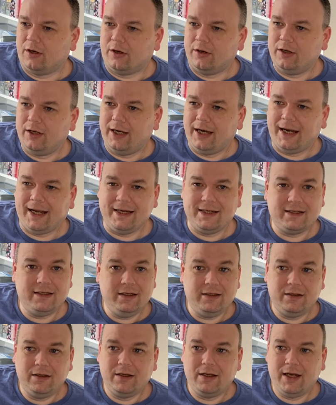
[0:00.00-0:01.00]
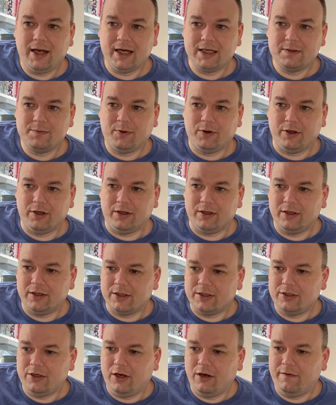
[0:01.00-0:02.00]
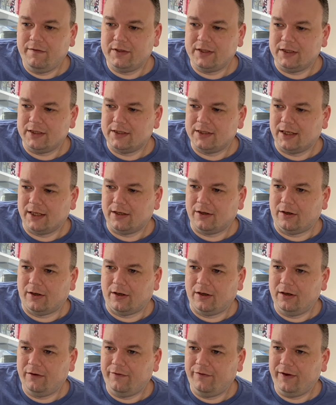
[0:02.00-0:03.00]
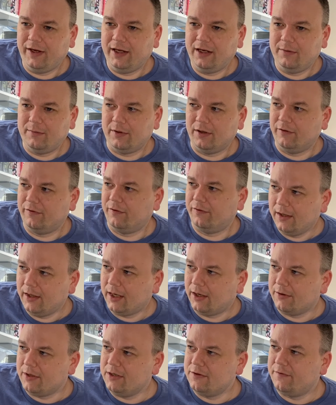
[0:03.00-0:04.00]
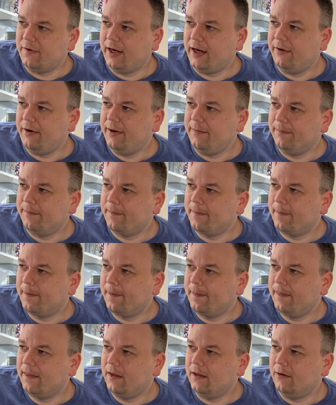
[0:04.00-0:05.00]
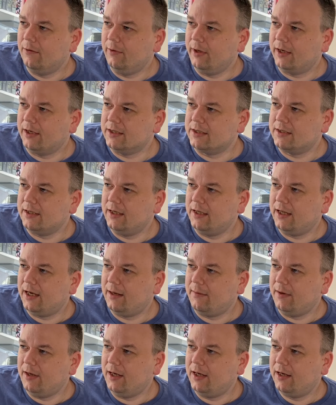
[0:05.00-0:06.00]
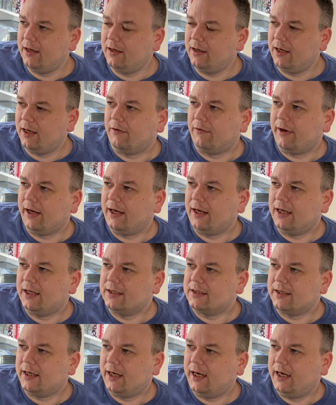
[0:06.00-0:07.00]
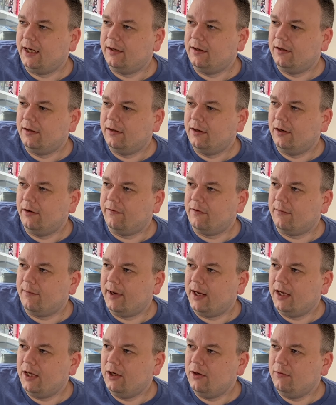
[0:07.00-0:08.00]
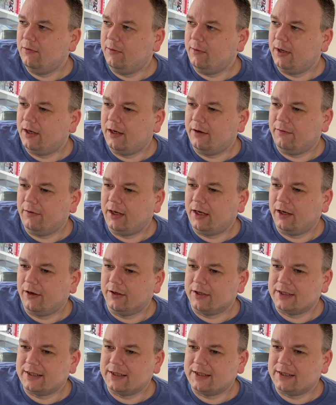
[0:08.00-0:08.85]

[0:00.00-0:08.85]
on nicely to the next point, the services that are available. Now these vary. We can see them here at the right hand side of the menu, where if we click on